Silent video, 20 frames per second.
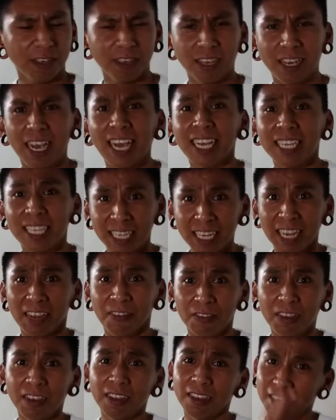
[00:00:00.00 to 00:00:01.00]
I
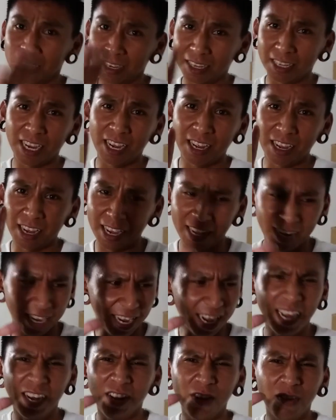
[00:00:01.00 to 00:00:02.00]
saved it because
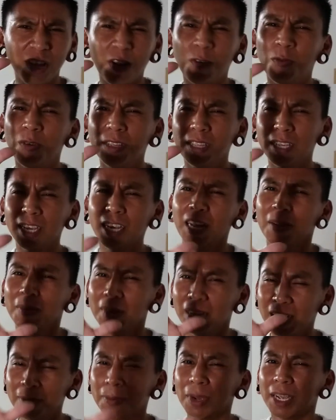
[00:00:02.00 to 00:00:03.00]
I knew that one day
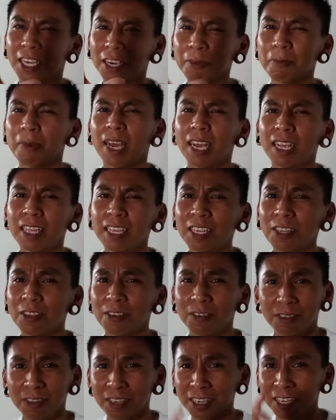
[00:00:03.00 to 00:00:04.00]
it might come handy,
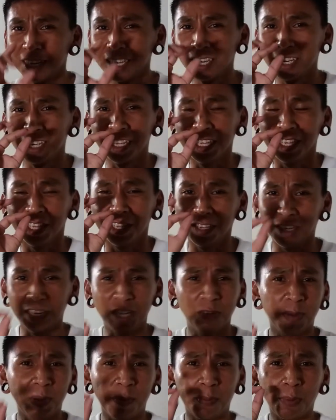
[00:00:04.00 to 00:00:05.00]
so this
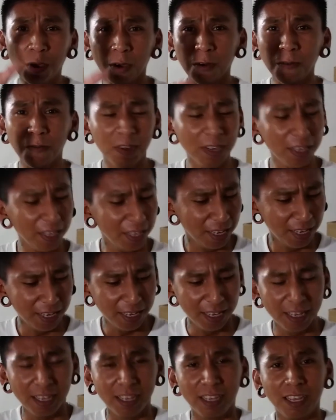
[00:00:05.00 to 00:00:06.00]
will be perfect.
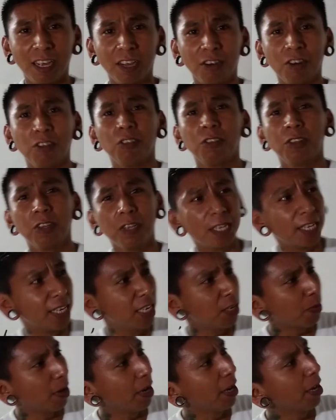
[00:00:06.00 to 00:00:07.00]
I'm going to use
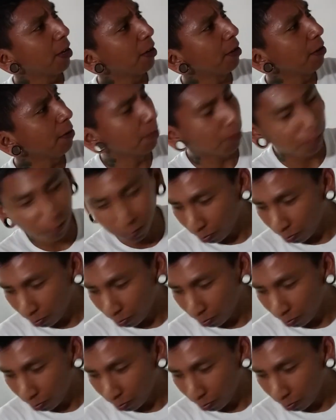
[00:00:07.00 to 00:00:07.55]
this right here.